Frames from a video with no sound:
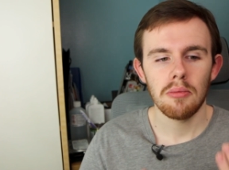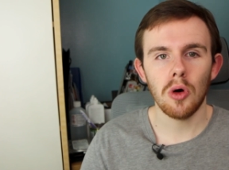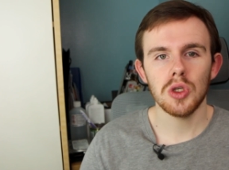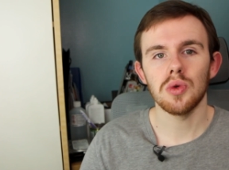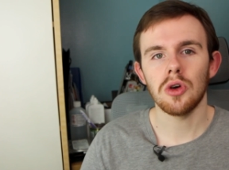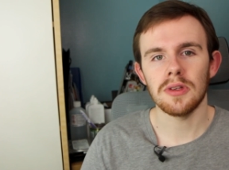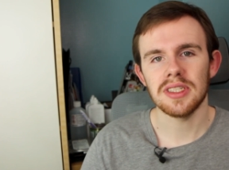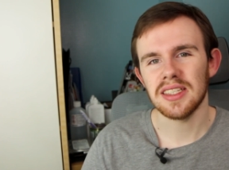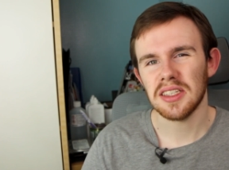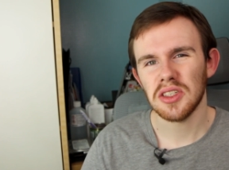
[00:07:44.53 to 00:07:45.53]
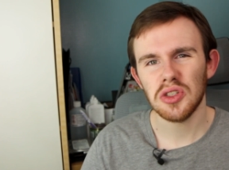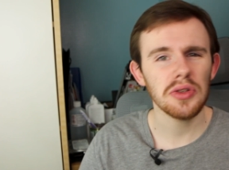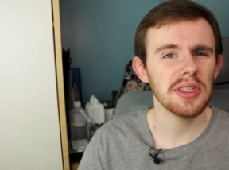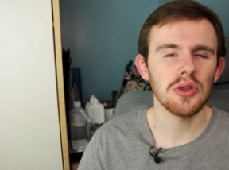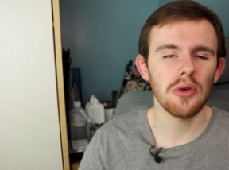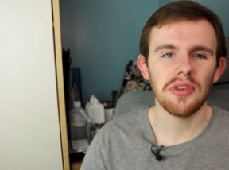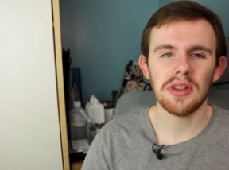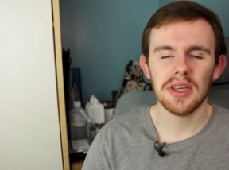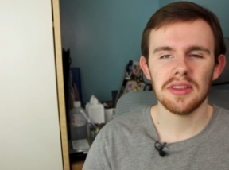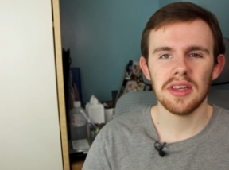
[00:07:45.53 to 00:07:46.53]
module content and students not
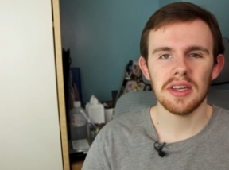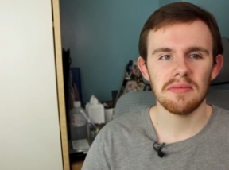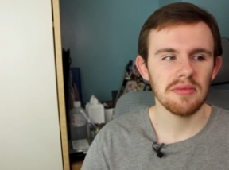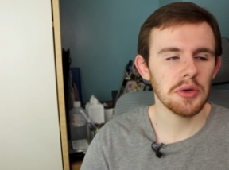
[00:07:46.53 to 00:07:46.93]
feeling that